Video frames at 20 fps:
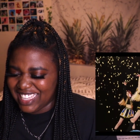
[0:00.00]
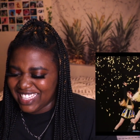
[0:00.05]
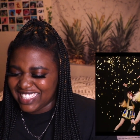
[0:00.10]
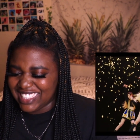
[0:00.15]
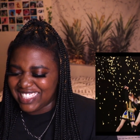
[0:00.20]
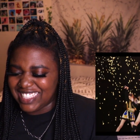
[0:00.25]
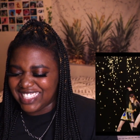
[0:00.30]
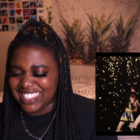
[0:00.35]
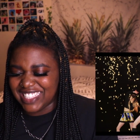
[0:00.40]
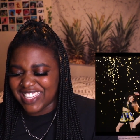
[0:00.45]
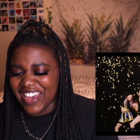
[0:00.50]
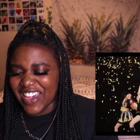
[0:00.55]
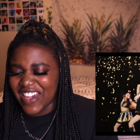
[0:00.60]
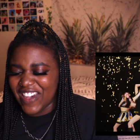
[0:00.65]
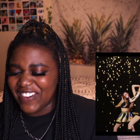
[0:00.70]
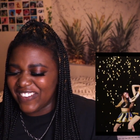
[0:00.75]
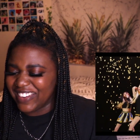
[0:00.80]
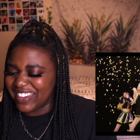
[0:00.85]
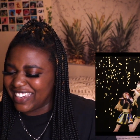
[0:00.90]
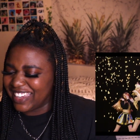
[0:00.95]

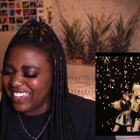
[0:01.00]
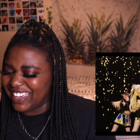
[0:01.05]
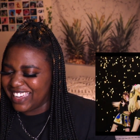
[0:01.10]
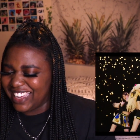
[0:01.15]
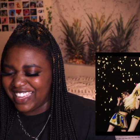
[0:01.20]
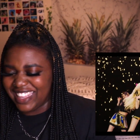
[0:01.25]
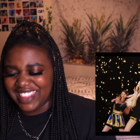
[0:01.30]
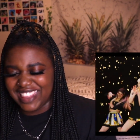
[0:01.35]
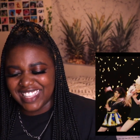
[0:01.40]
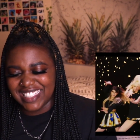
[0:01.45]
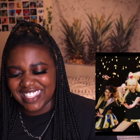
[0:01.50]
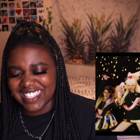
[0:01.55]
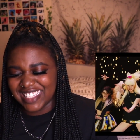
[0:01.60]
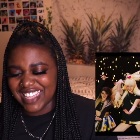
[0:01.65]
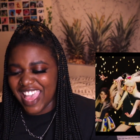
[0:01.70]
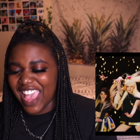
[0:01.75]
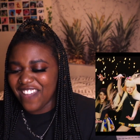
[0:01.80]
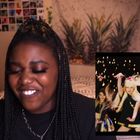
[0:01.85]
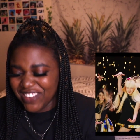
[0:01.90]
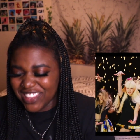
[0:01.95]
So good. This is
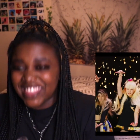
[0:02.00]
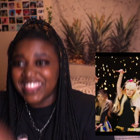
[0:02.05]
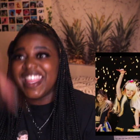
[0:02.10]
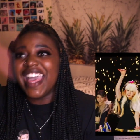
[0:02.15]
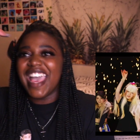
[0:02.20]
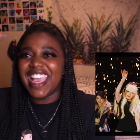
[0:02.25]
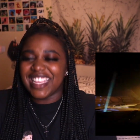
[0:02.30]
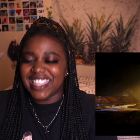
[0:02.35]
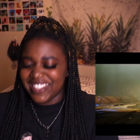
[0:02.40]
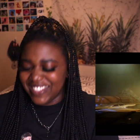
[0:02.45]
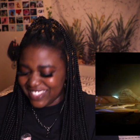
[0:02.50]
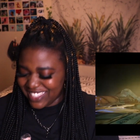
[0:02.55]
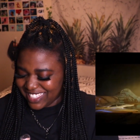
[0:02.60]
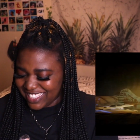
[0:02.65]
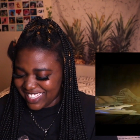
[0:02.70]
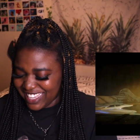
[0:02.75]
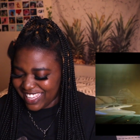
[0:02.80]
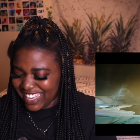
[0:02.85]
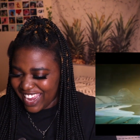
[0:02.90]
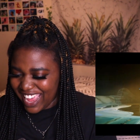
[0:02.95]
everything. You
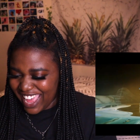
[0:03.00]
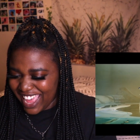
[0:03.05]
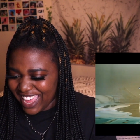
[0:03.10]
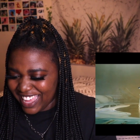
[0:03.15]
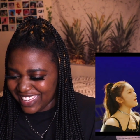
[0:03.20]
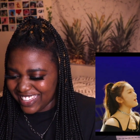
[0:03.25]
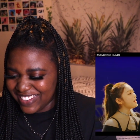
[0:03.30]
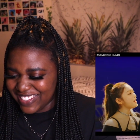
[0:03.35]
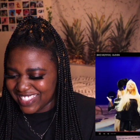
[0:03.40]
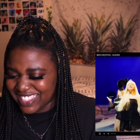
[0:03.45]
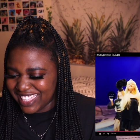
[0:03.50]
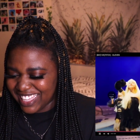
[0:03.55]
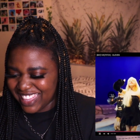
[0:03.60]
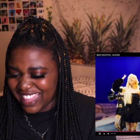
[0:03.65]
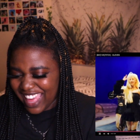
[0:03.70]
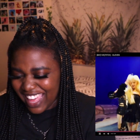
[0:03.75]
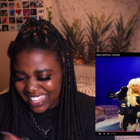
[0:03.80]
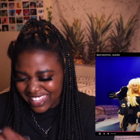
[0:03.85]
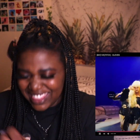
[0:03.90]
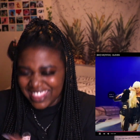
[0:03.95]
see that? You see
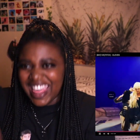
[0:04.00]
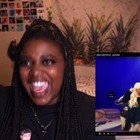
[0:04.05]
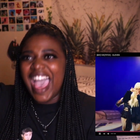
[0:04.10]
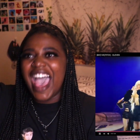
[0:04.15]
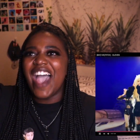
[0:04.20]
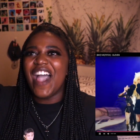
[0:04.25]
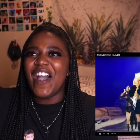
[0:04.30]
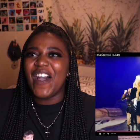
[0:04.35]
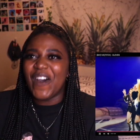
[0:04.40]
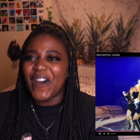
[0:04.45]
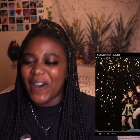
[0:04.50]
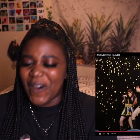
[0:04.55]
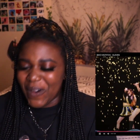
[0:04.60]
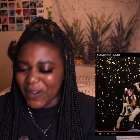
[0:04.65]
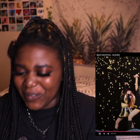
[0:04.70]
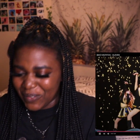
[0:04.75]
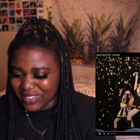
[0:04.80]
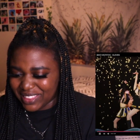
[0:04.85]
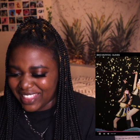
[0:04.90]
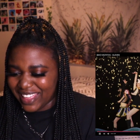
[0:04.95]
that? That
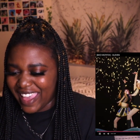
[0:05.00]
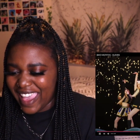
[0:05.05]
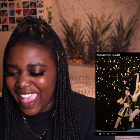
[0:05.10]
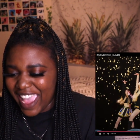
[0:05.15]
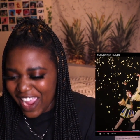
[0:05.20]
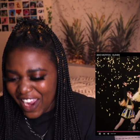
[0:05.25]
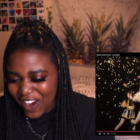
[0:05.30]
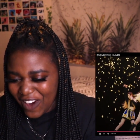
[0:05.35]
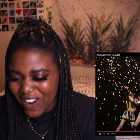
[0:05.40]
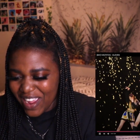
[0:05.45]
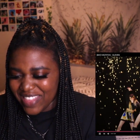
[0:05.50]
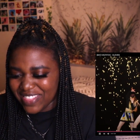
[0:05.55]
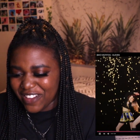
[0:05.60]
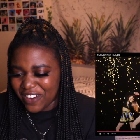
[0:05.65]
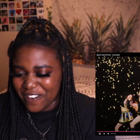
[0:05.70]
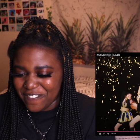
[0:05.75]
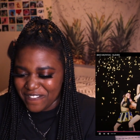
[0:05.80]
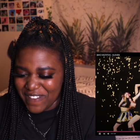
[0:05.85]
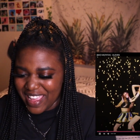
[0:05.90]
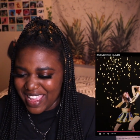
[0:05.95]
whole with the hair and
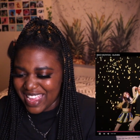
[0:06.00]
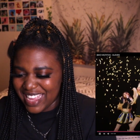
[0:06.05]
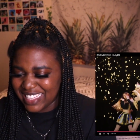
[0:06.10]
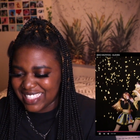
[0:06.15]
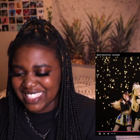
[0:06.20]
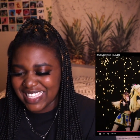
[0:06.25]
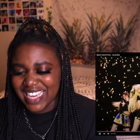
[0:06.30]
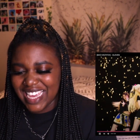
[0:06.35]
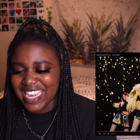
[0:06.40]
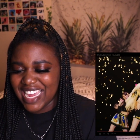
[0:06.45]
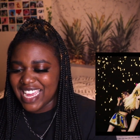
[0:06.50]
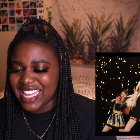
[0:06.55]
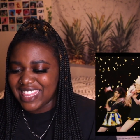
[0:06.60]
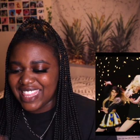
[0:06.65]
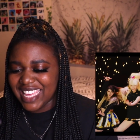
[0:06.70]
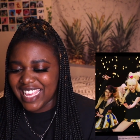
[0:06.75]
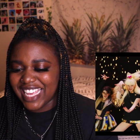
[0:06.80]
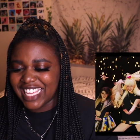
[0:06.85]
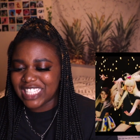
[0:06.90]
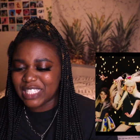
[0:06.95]
her face,
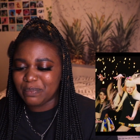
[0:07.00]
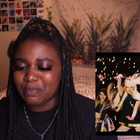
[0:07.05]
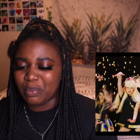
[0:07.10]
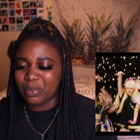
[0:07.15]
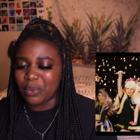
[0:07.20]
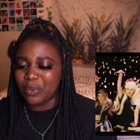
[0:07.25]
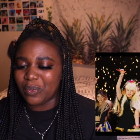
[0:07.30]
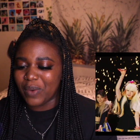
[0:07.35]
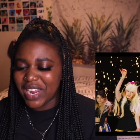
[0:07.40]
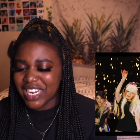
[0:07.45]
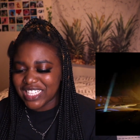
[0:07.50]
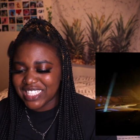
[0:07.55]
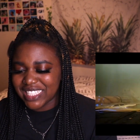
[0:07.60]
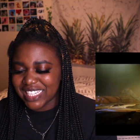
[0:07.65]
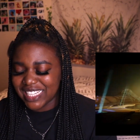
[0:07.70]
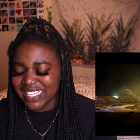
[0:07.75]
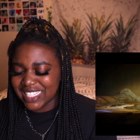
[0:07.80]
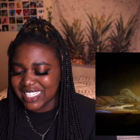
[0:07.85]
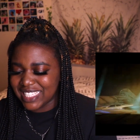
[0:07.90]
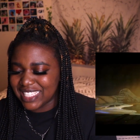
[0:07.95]
the
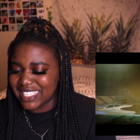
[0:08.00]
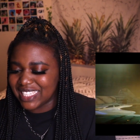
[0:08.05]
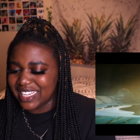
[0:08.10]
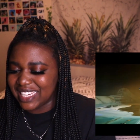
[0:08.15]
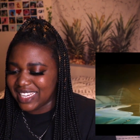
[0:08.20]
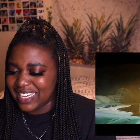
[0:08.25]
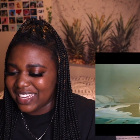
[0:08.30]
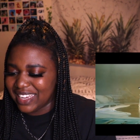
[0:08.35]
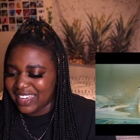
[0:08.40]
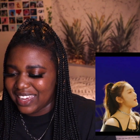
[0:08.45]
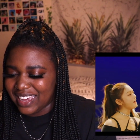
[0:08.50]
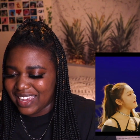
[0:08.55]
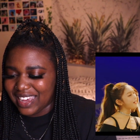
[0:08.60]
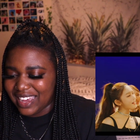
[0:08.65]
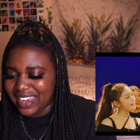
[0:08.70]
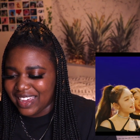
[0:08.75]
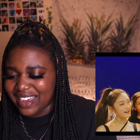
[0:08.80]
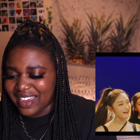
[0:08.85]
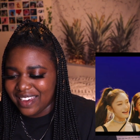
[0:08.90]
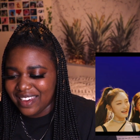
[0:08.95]
expressions.
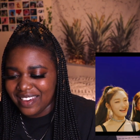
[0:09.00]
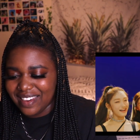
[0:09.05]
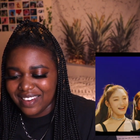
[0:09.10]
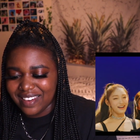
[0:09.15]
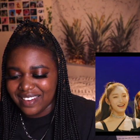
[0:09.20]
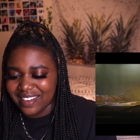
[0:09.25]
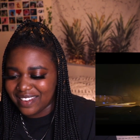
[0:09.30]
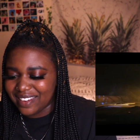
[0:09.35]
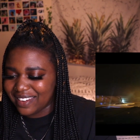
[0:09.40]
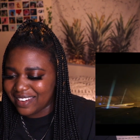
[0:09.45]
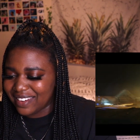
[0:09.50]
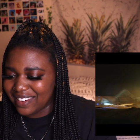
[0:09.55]
Oh.